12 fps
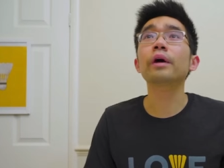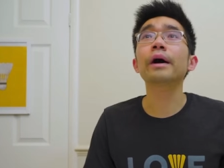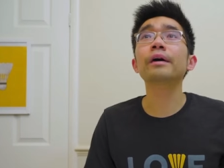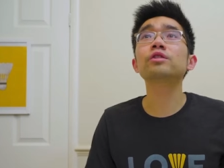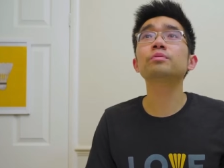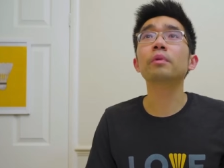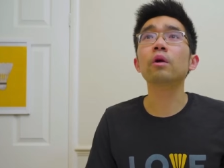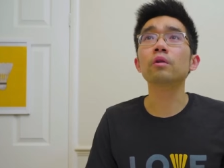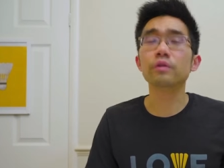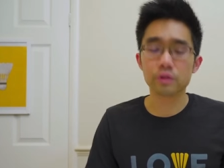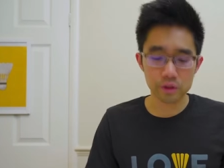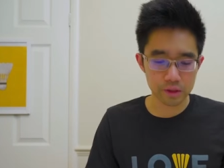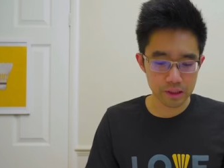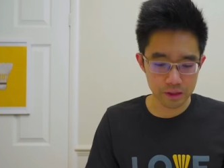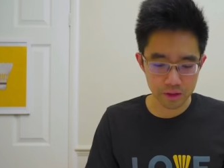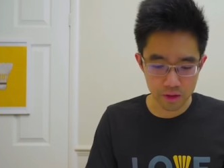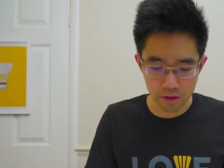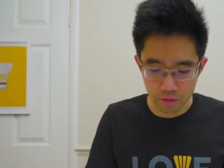Exbolt
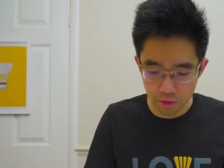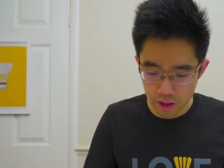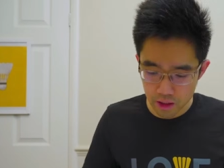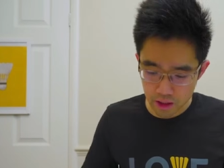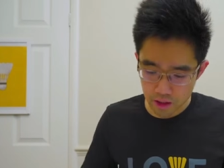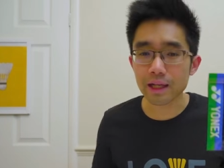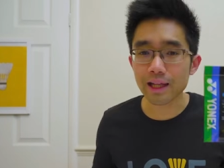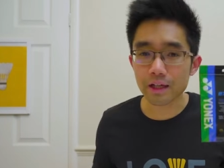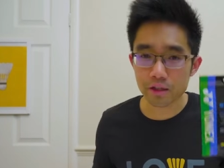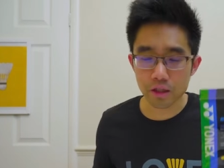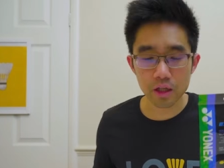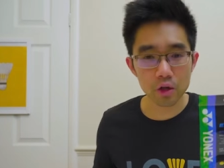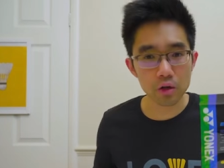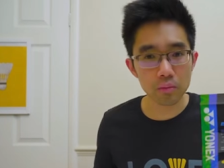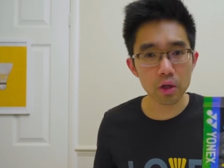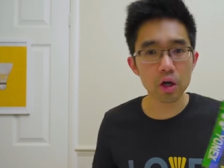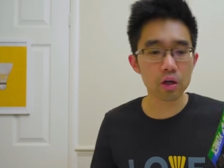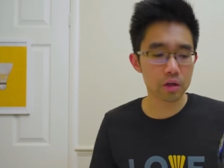63, the latest kid on the
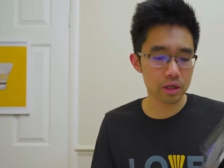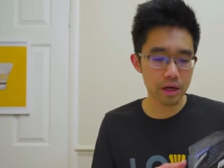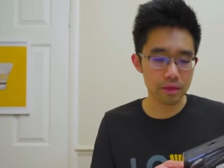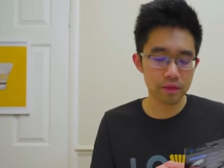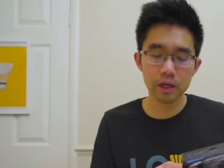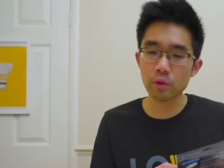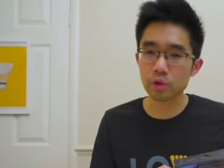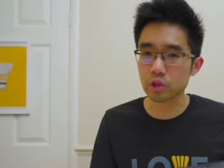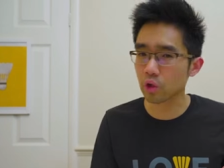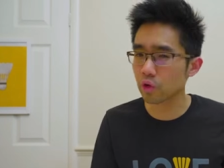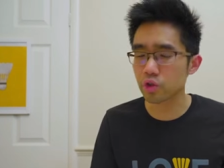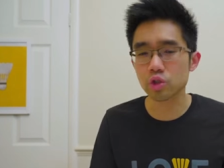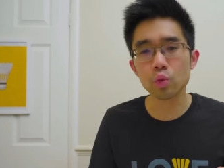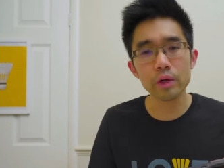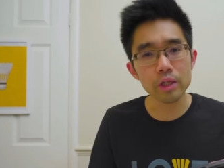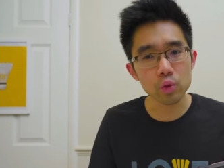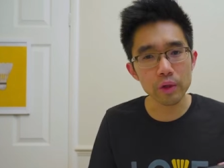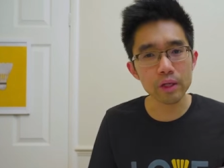block. I think it was launched
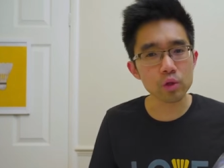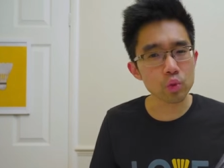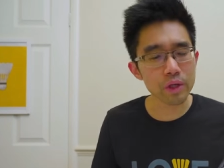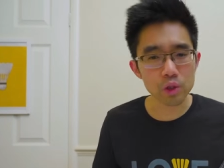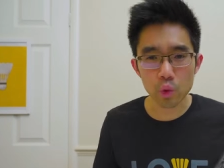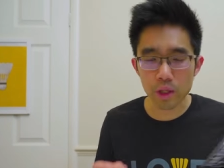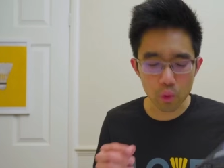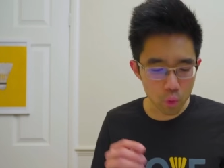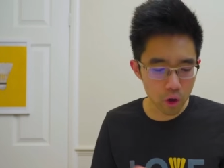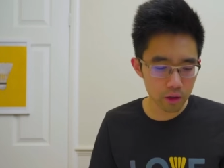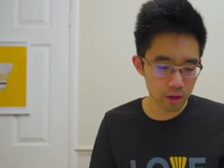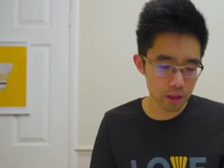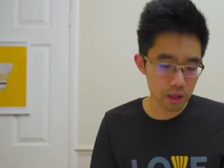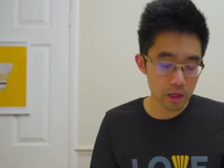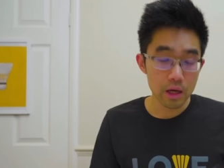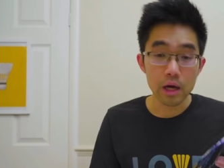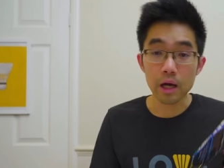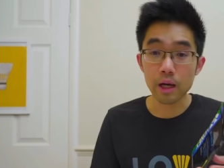2020 or 2021.
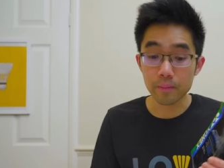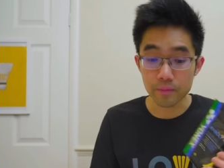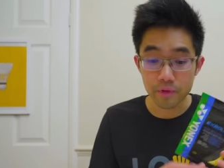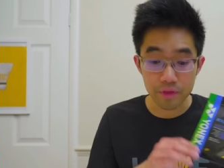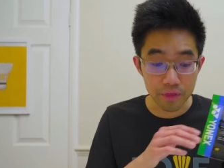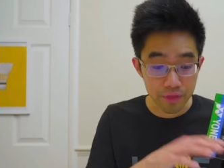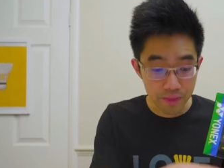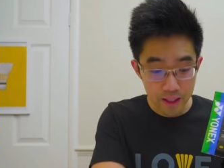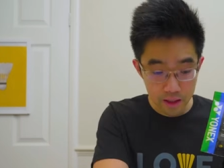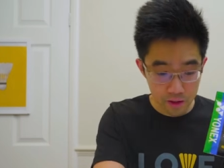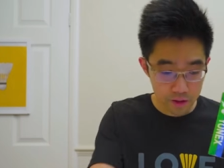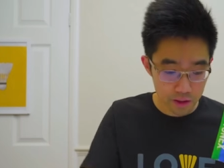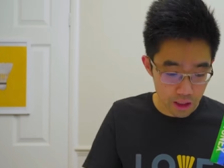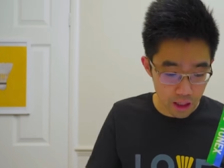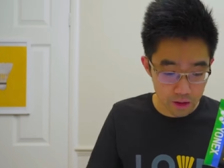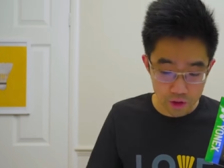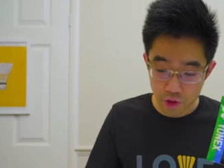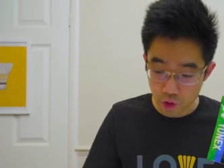
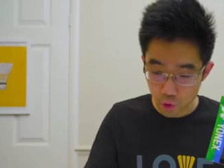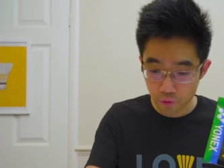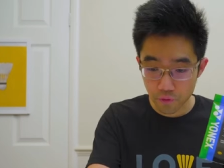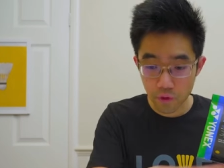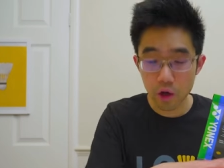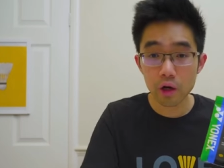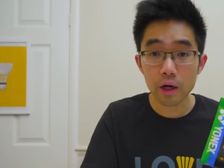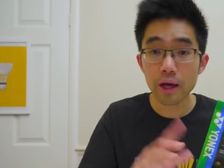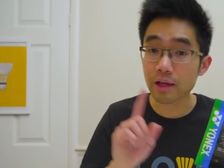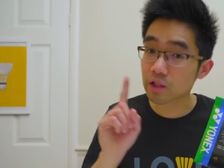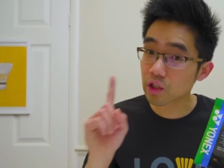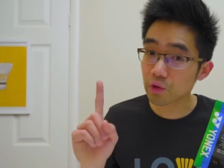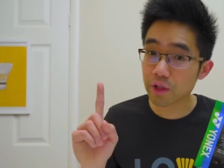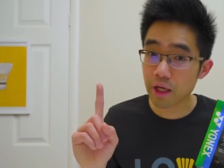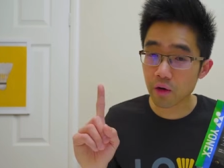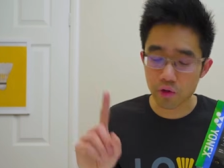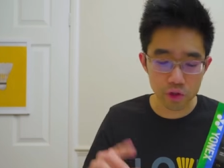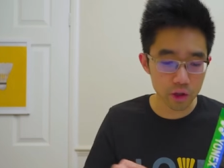Thinnest so far, excluding
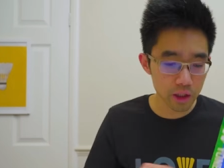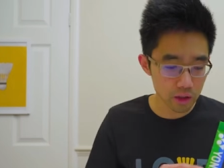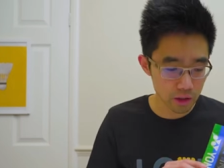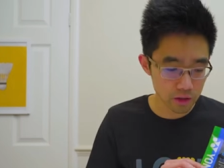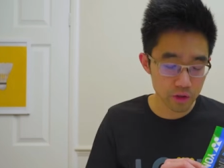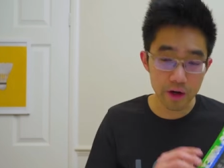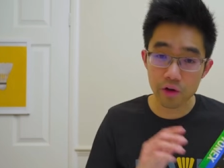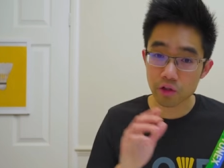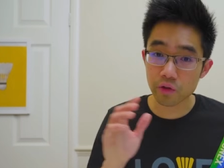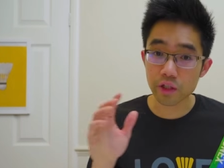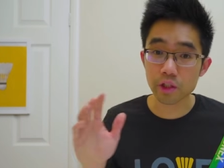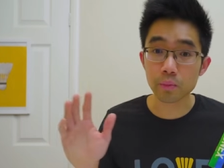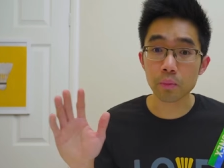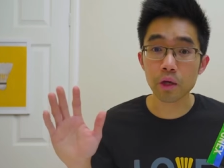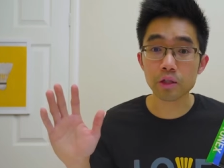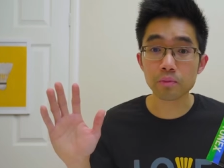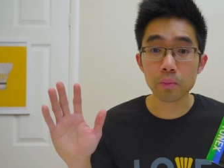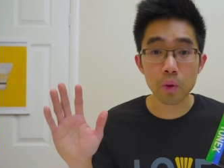Aerosonic. So Aerosonic
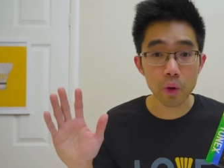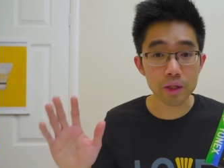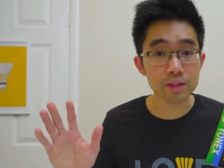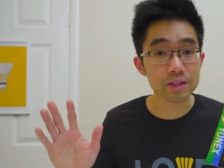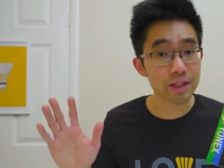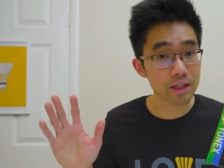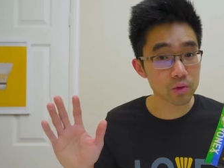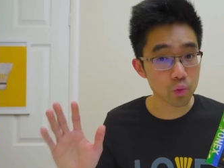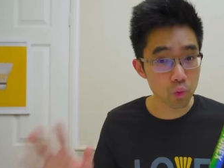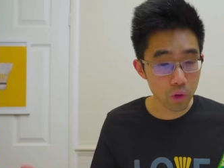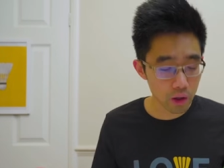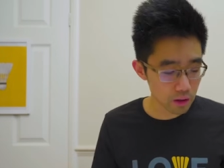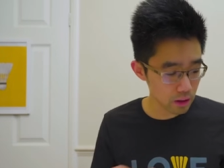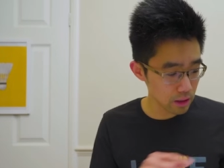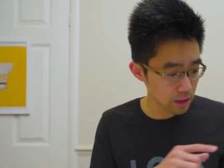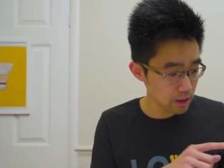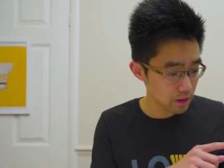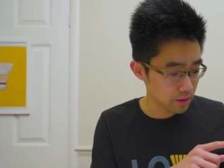is 0.61.
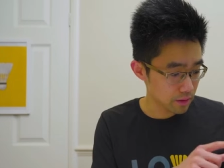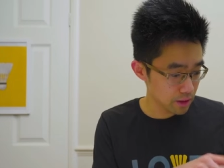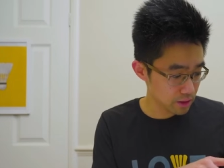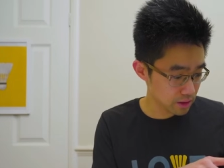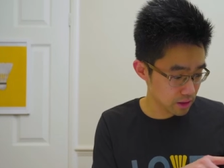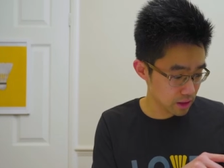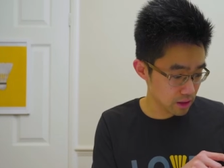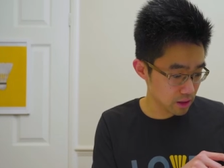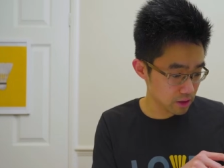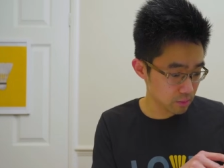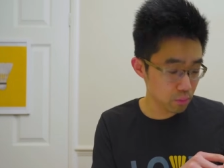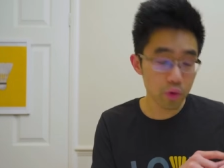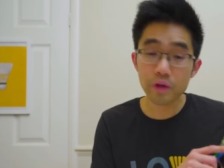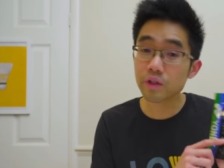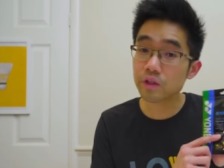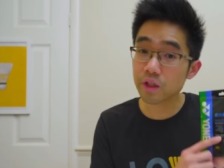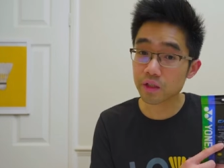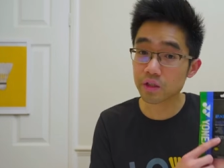This is
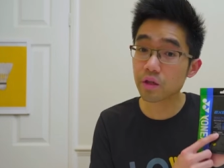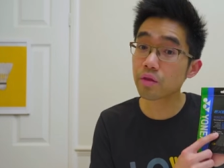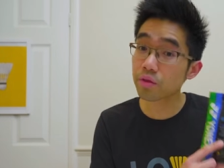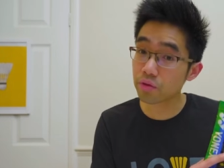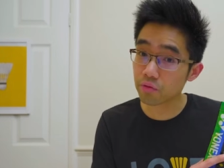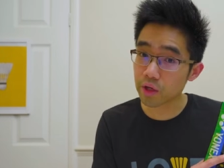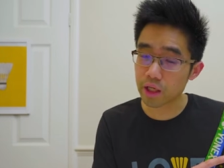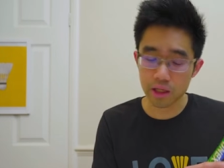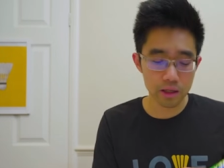0.63.